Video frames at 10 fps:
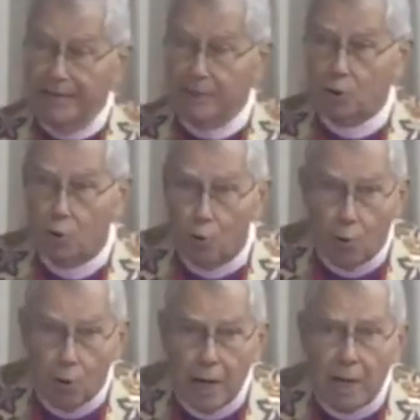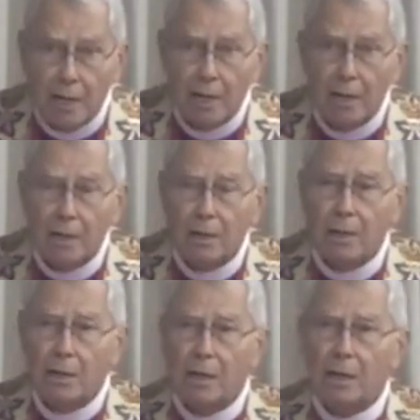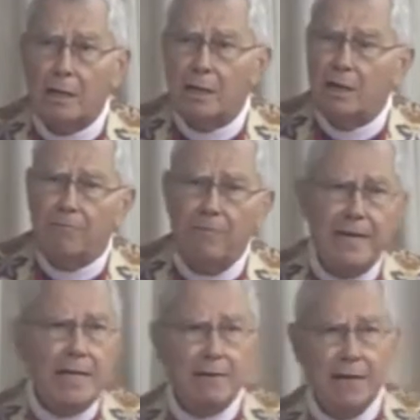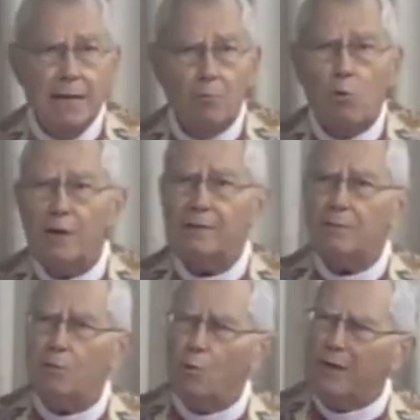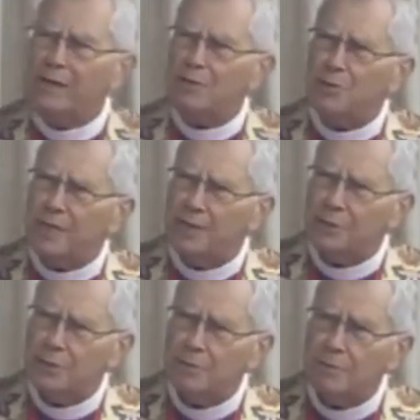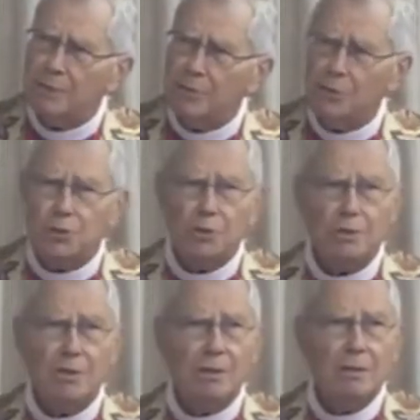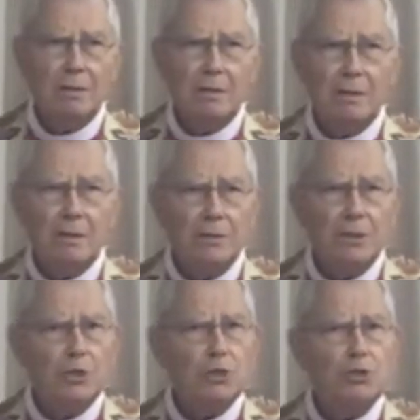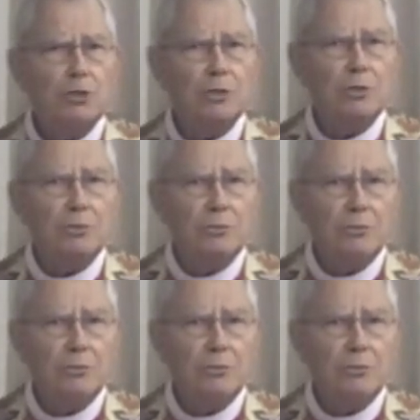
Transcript: to be in glory uh, of beating them. What what is this? This is this is new